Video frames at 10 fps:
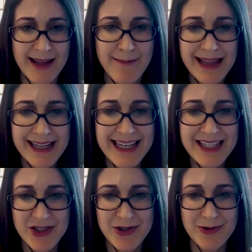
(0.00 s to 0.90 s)
an
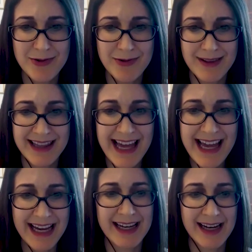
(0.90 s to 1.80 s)
ability to
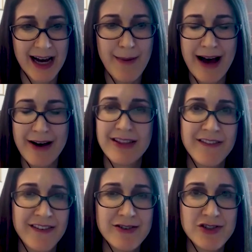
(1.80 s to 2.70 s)
think about the
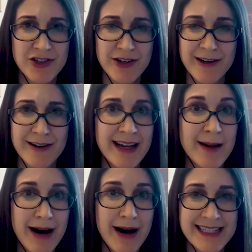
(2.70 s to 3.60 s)
future in a
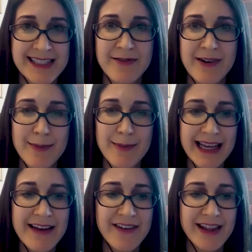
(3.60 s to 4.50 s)
positive way,
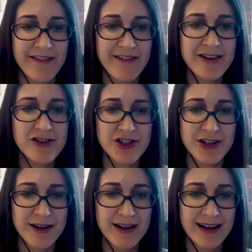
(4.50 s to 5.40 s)
belief in the
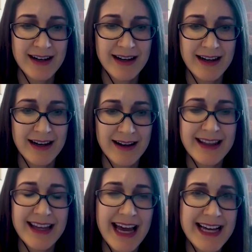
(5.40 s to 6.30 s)
future.
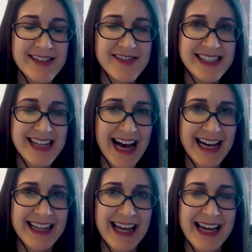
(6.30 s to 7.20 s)
In the case of
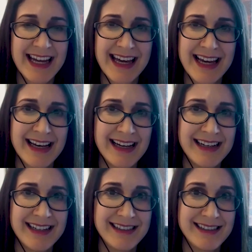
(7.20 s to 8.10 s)
stagnating
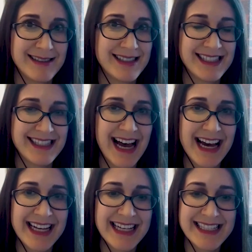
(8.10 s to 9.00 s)

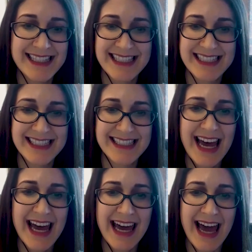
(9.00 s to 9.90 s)
societies
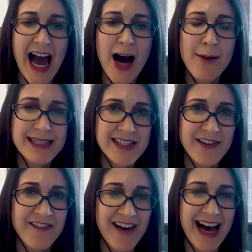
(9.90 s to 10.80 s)
today, how much of a